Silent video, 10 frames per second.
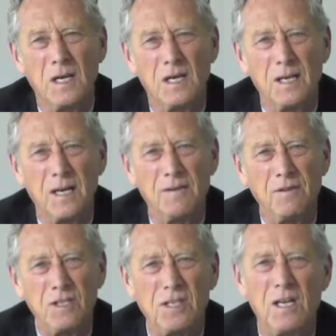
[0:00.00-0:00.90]

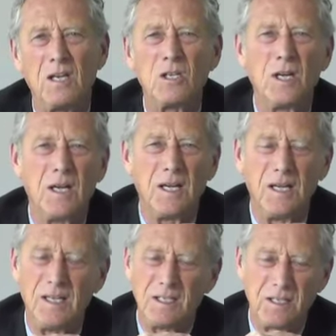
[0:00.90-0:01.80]
At this stage,
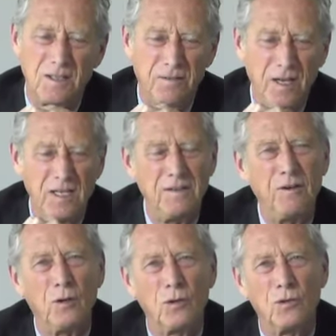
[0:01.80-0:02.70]
it is still very
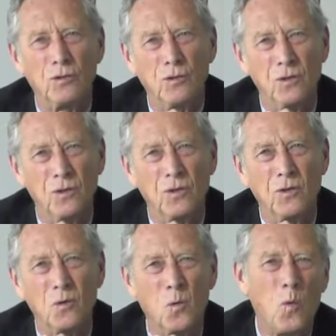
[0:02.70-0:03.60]
difficult to
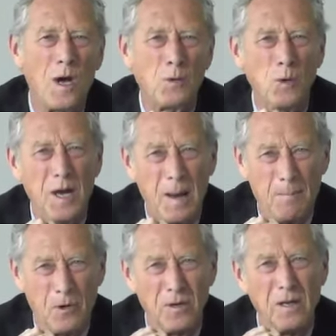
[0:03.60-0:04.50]
know what would
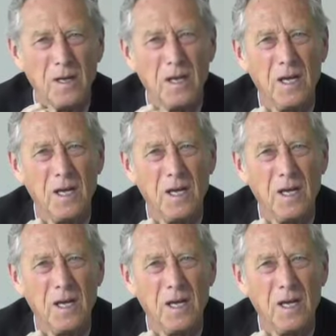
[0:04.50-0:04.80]
happen